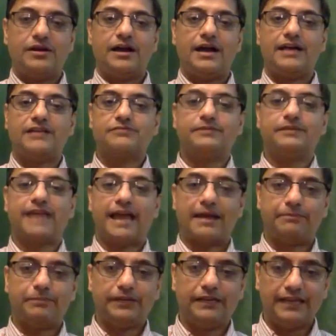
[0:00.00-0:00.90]
has been
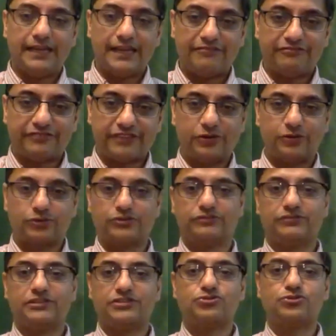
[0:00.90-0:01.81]
happily left out
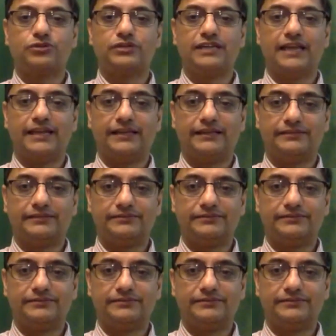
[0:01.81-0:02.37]
of the storyline.